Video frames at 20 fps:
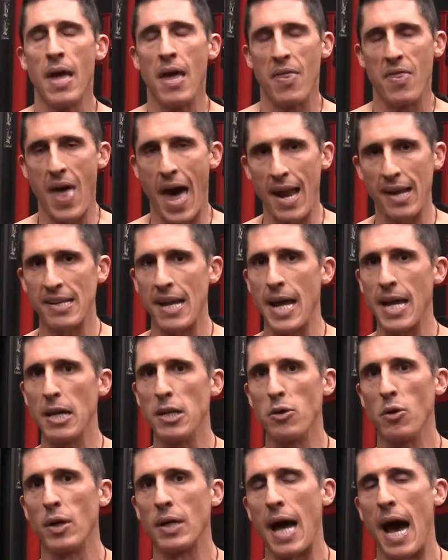That is how you
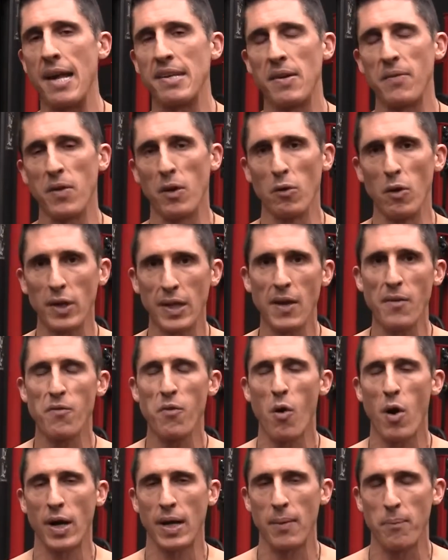do it, guys. If you're looking
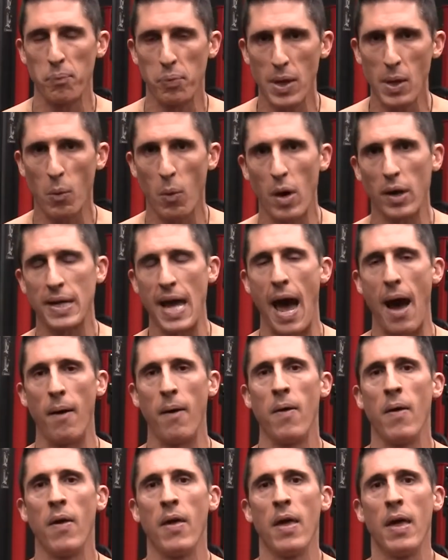for a complete
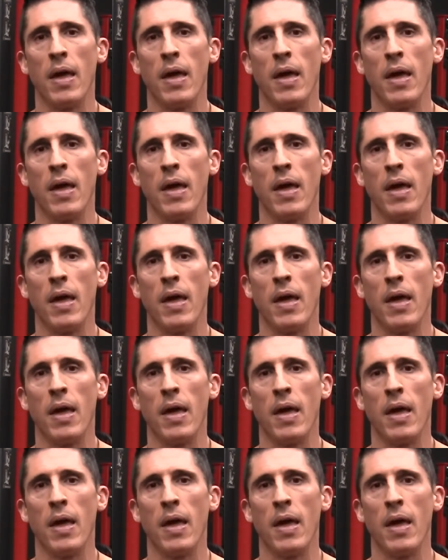workout